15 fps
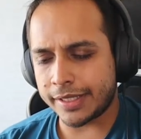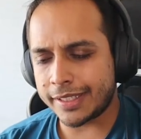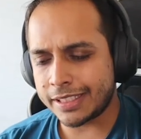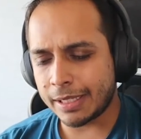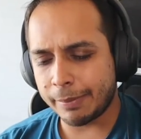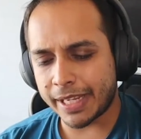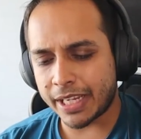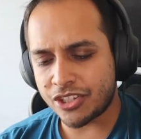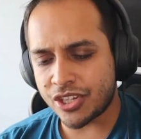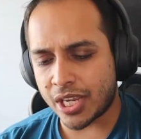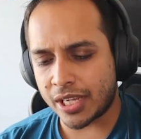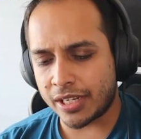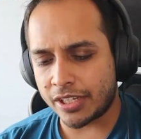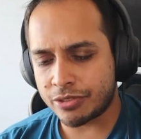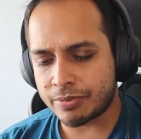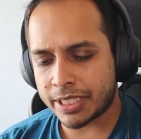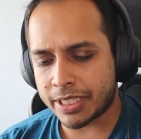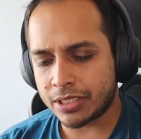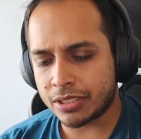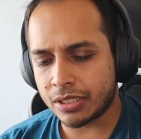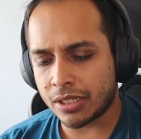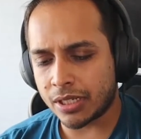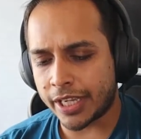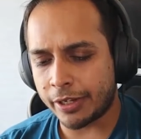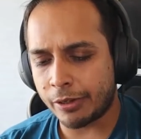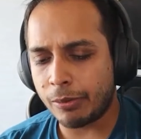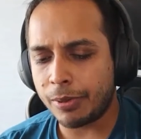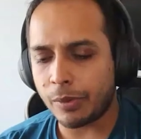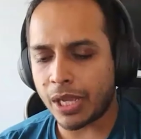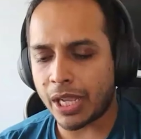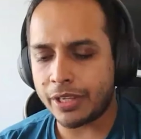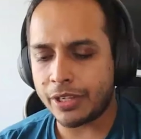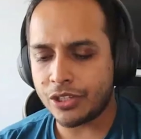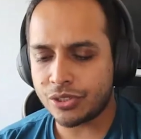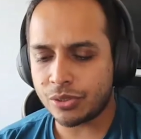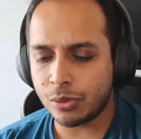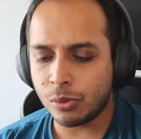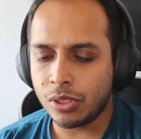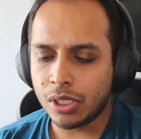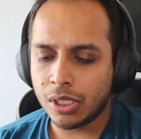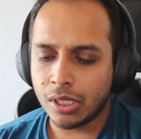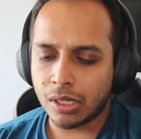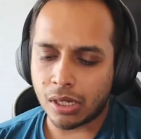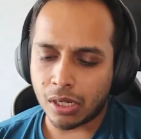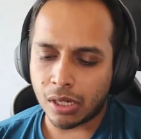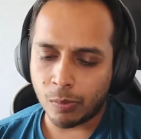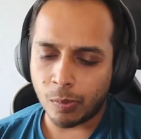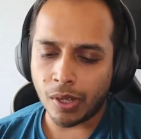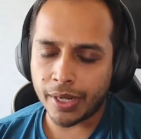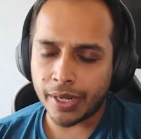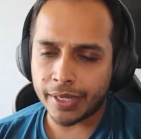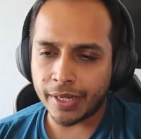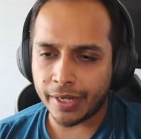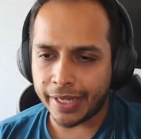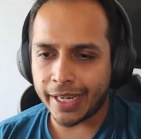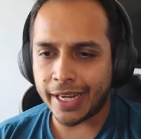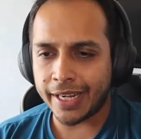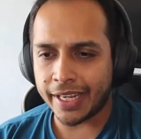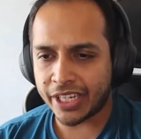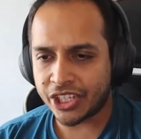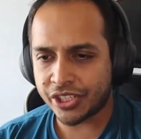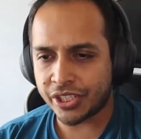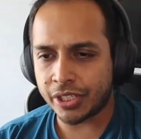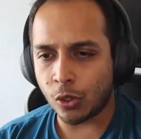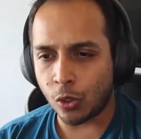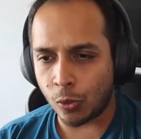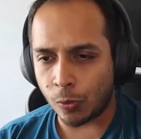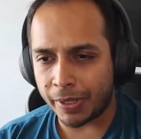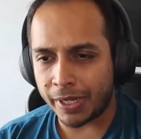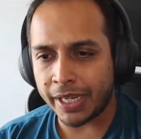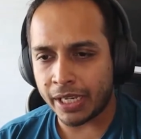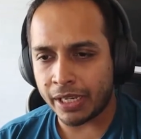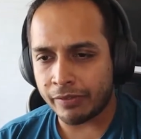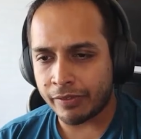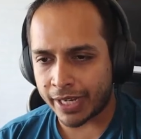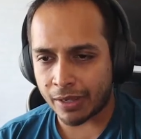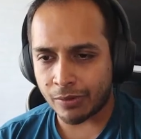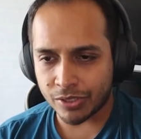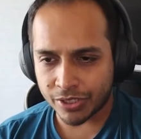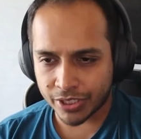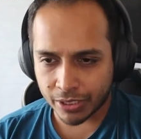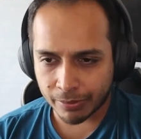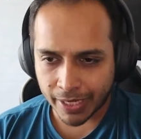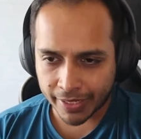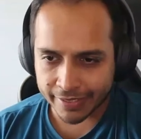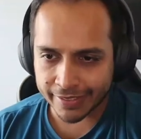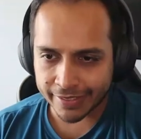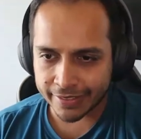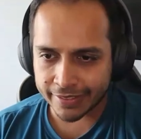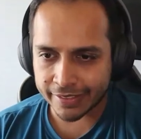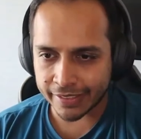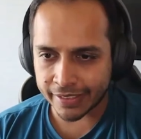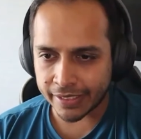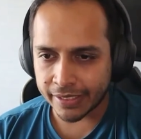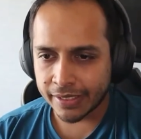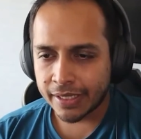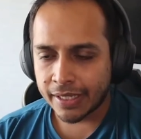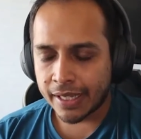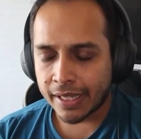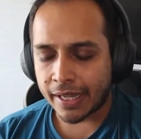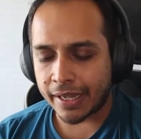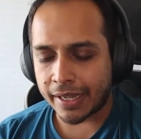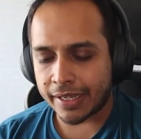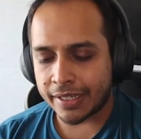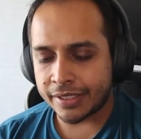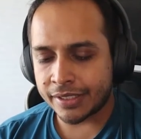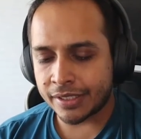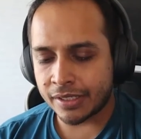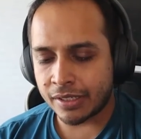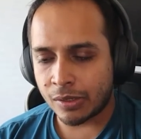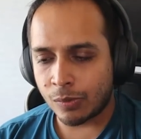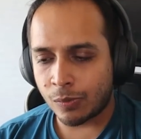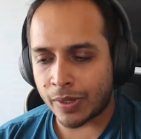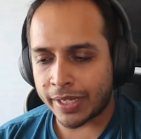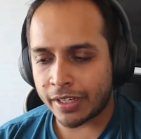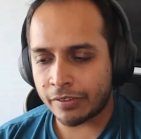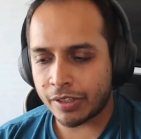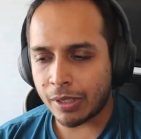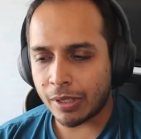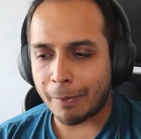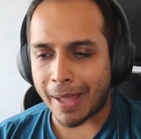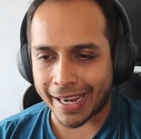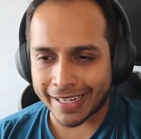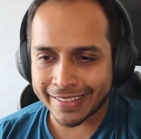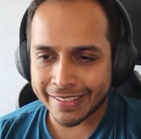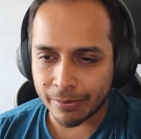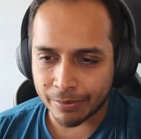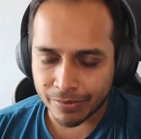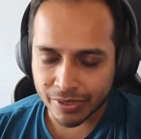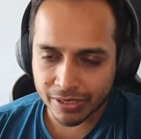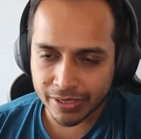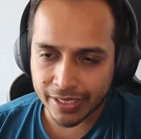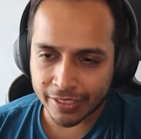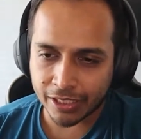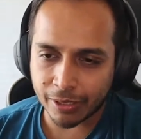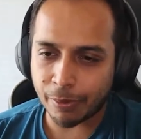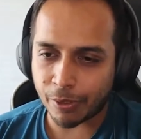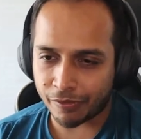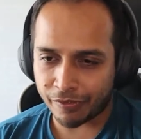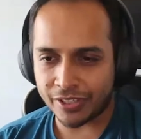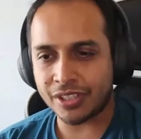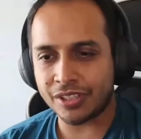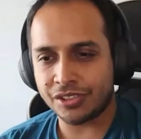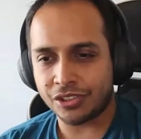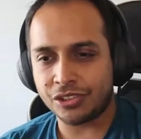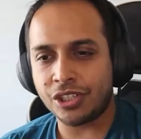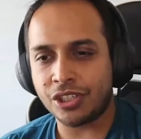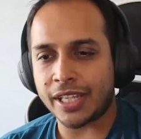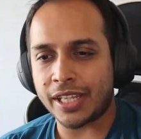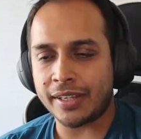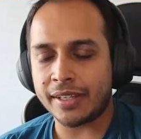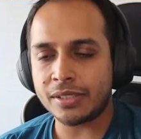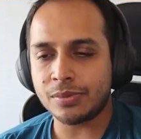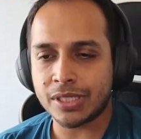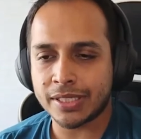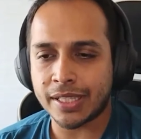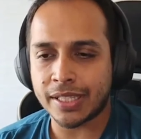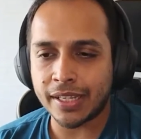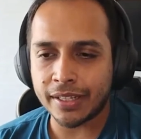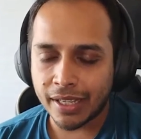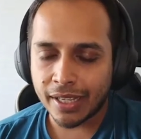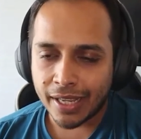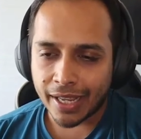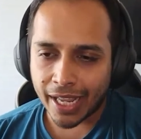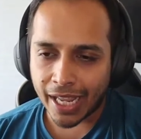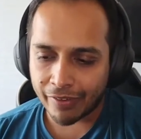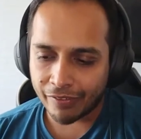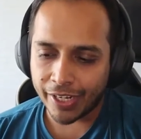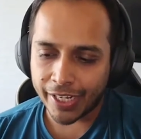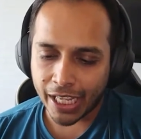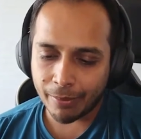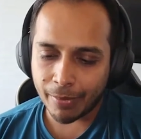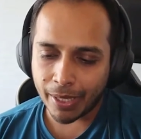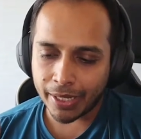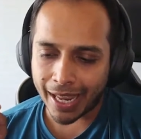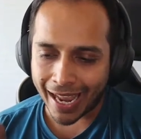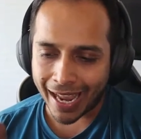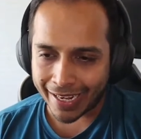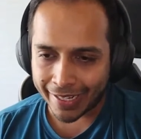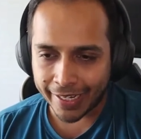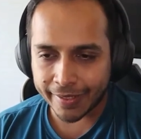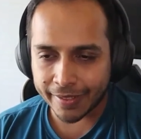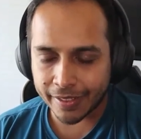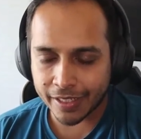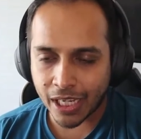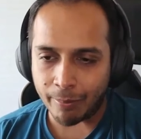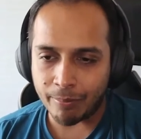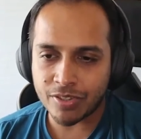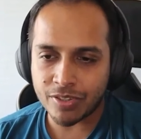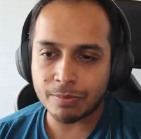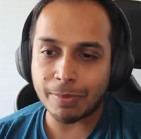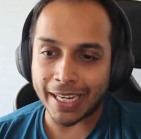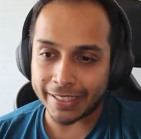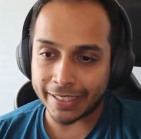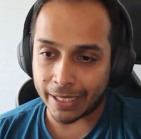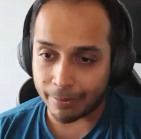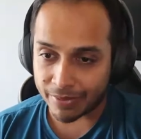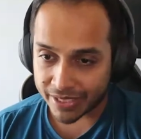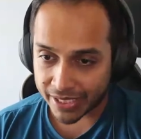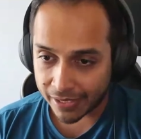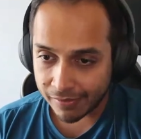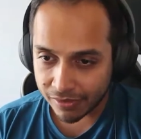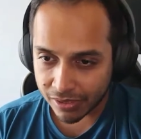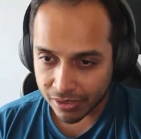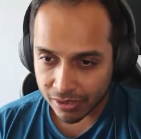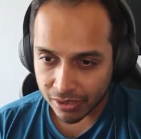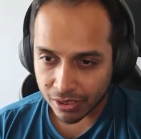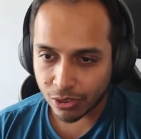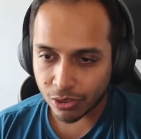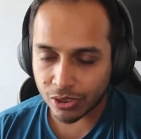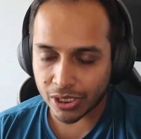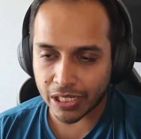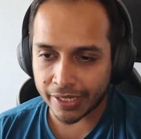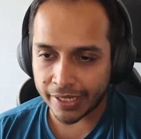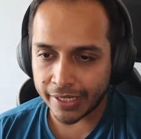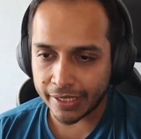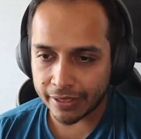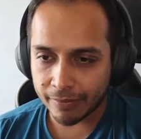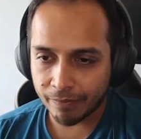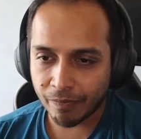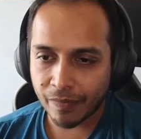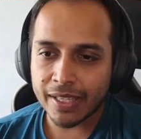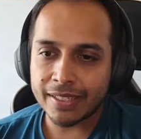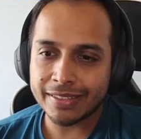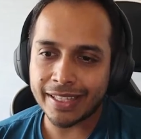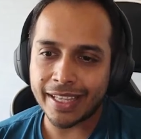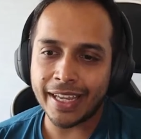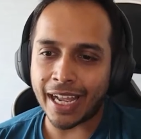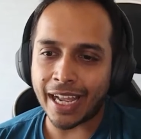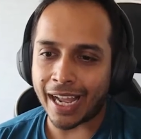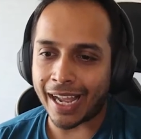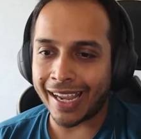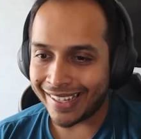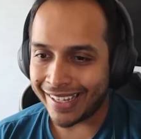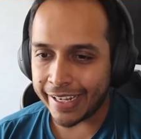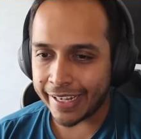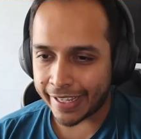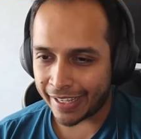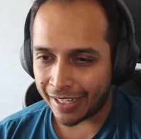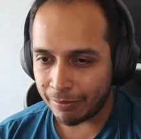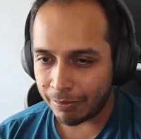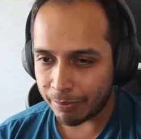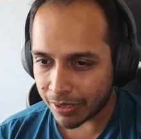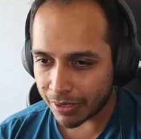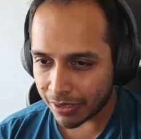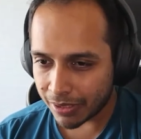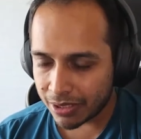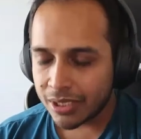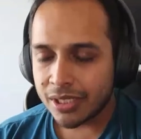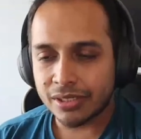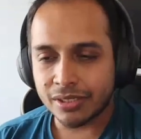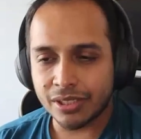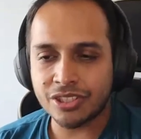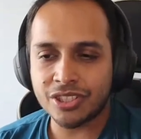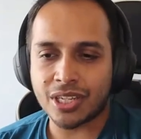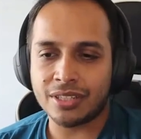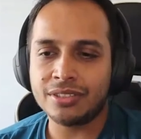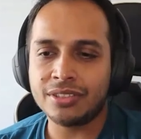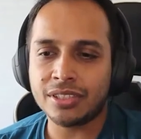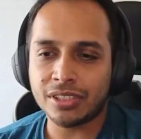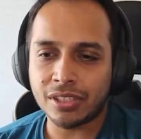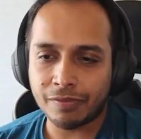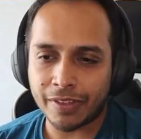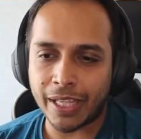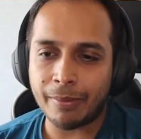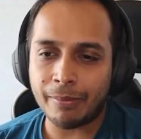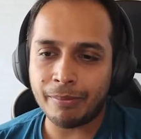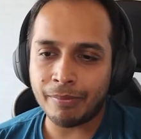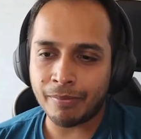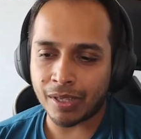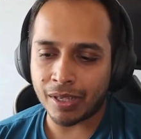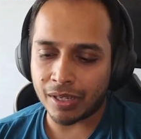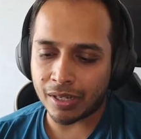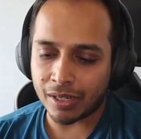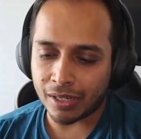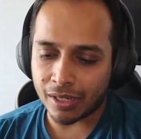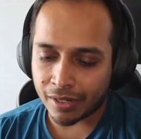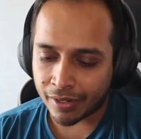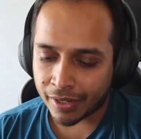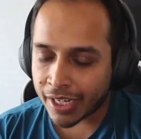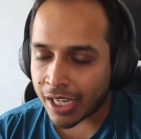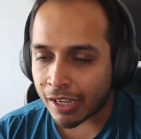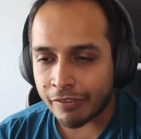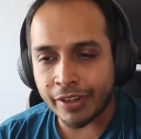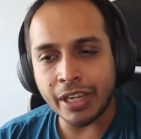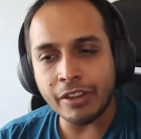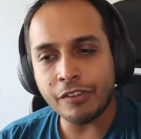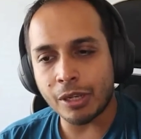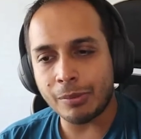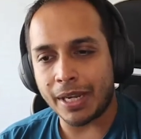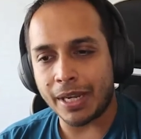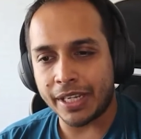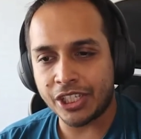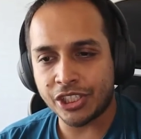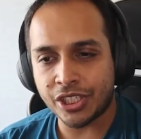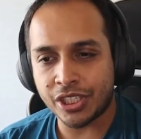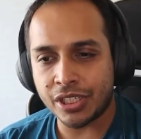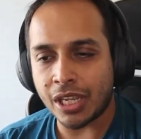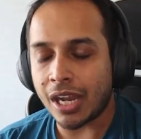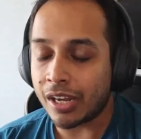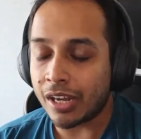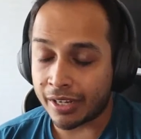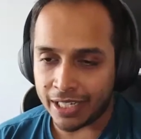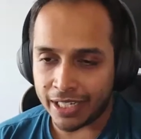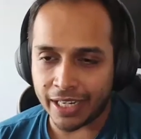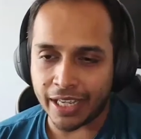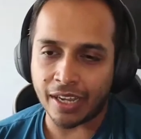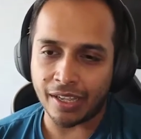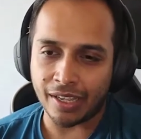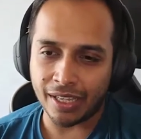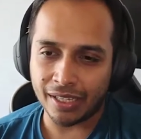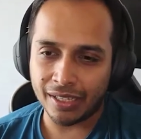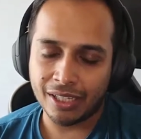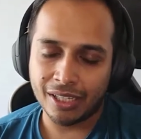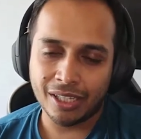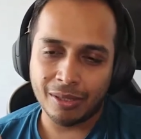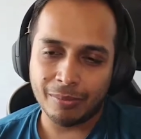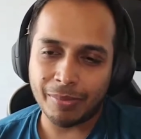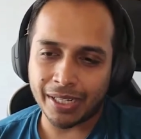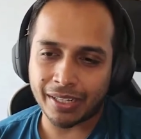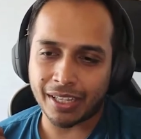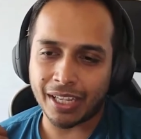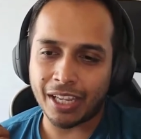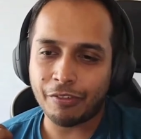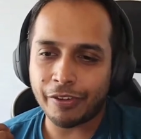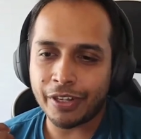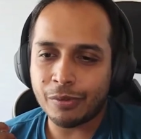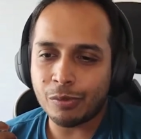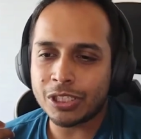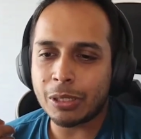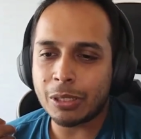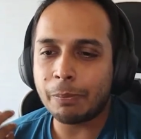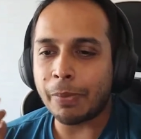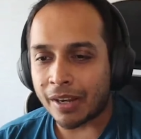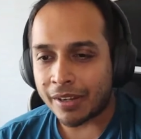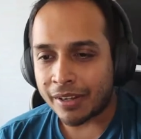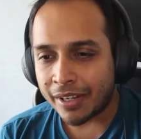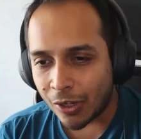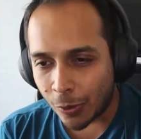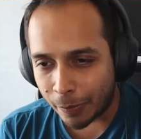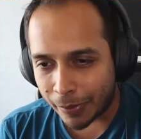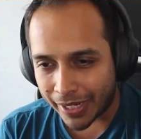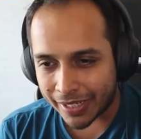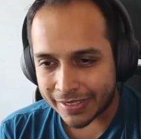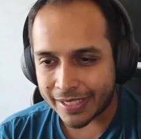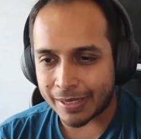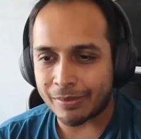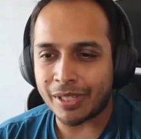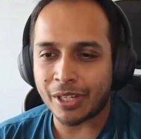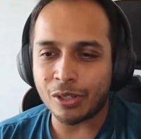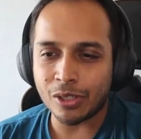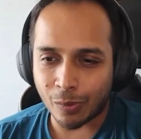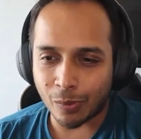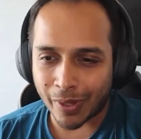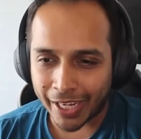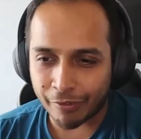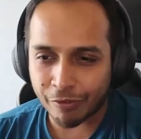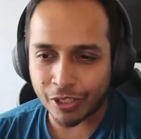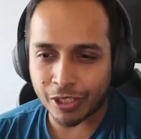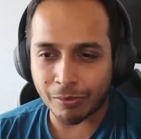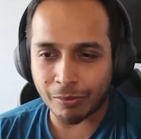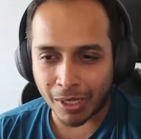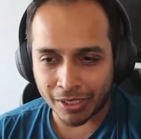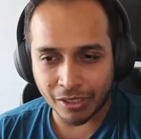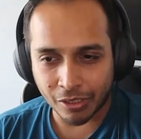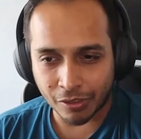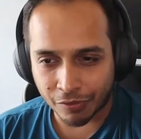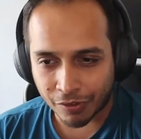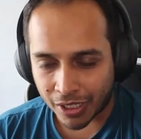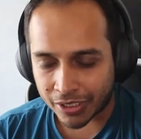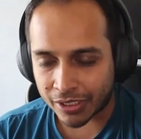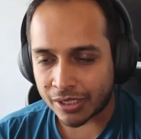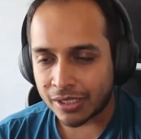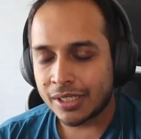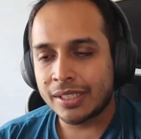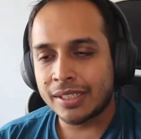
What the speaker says: that's the biggest challenge, because I remember I used to work in a de-addiction OPD when I was in my residency. And one of the maxims that the professors used to tell us was that every time an addict comes by themselves to the clinic saying, I need help, the chances of them recovering from addiction are really high. But if it was a partner who brings them, you know, the wife or the mother or the father,